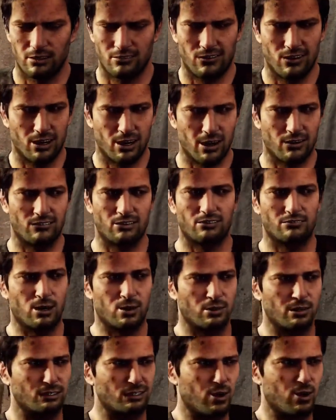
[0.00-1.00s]
If they haven't
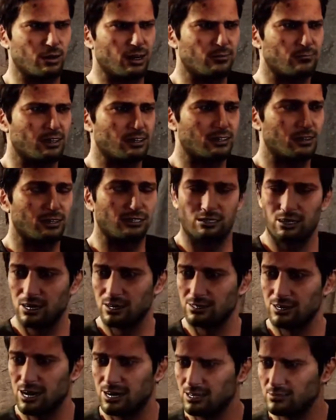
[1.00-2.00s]
found the stone, that means there's still
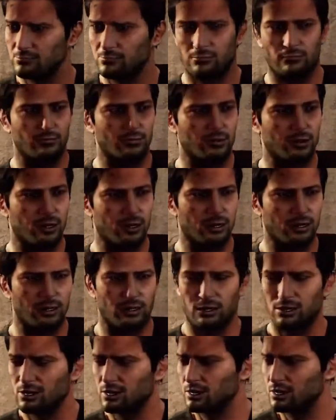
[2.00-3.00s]
time.
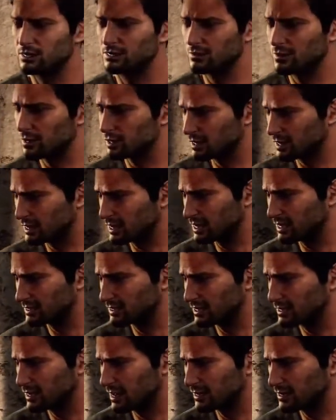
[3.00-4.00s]
You're gonna get us
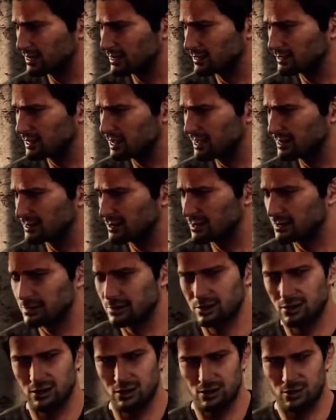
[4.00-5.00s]
into that dig site.
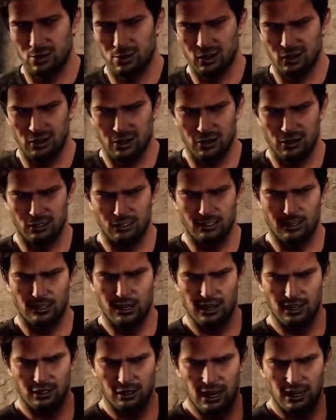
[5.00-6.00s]
We are gonna
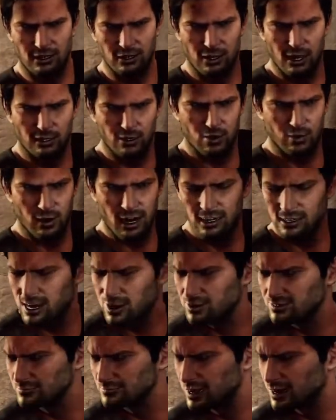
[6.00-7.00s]
snatch that treasure right
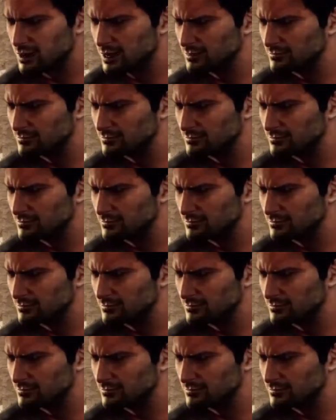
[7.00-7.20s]
out from under